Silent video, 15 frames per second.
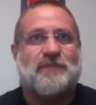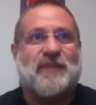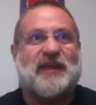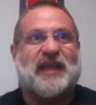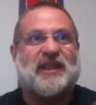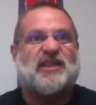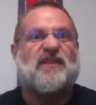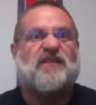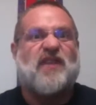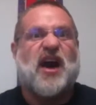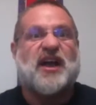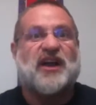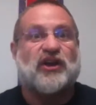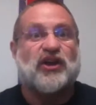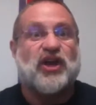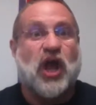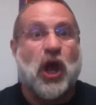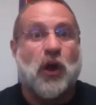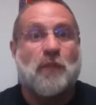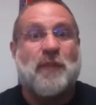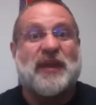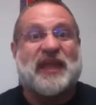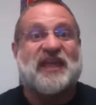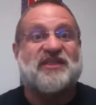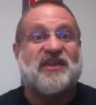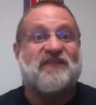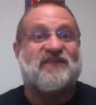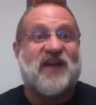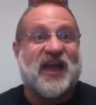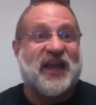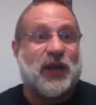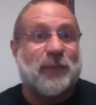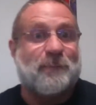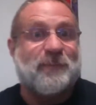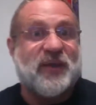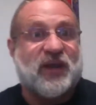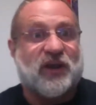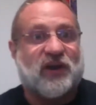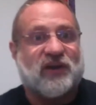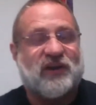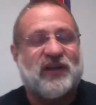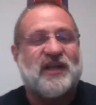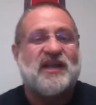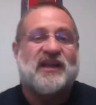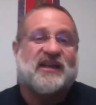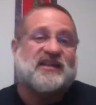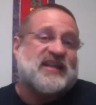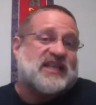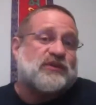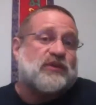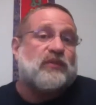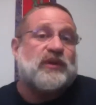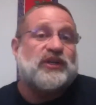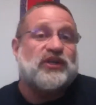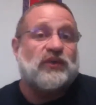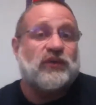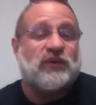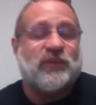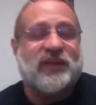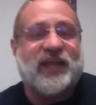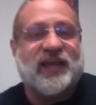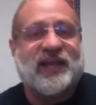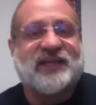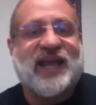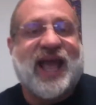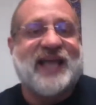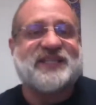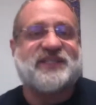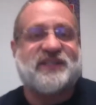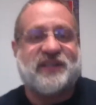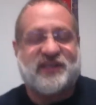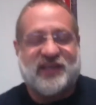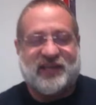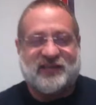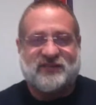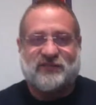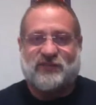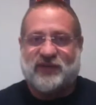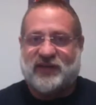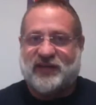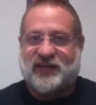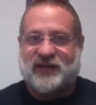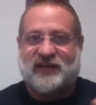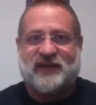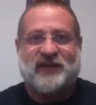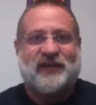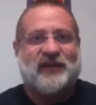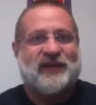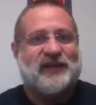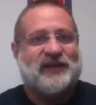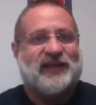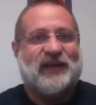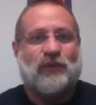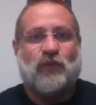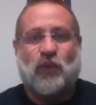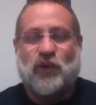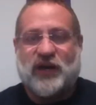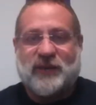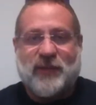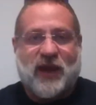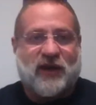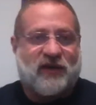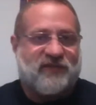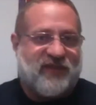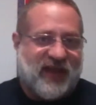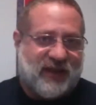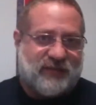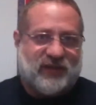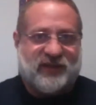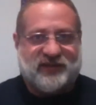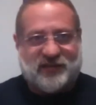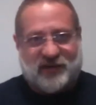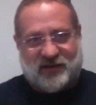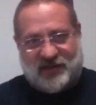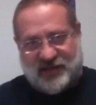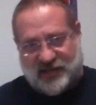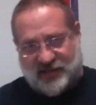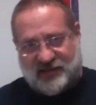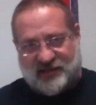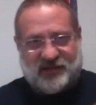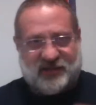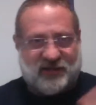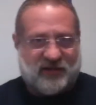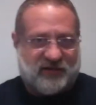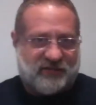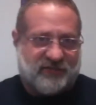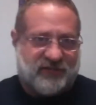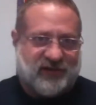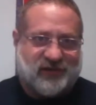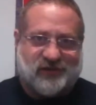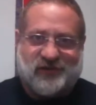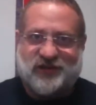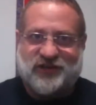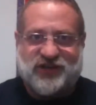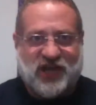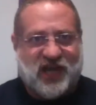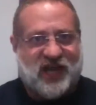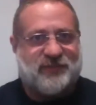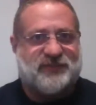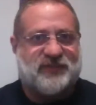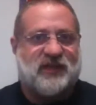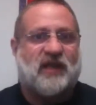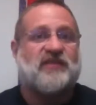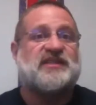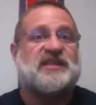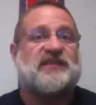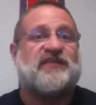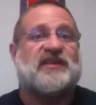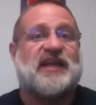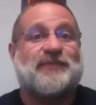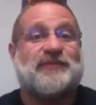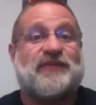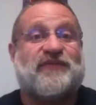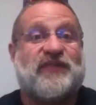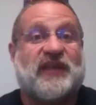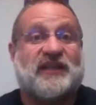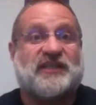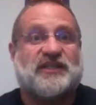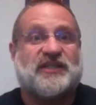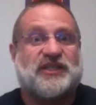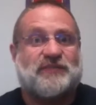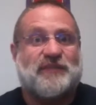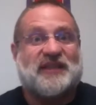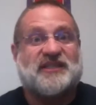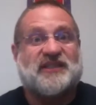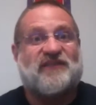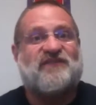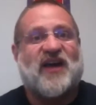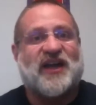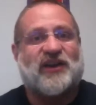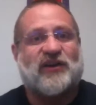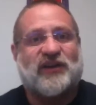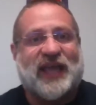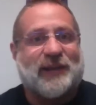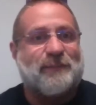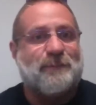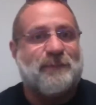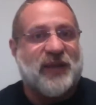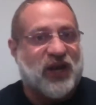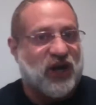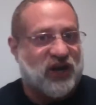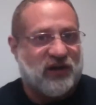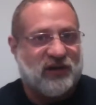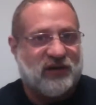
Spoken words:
making the fire go, making the fire bigger, because that's what we do when we get attached to things, and we get worried about our families and our kids and our jobs and all these different types of things. It just makes the fire get bigger,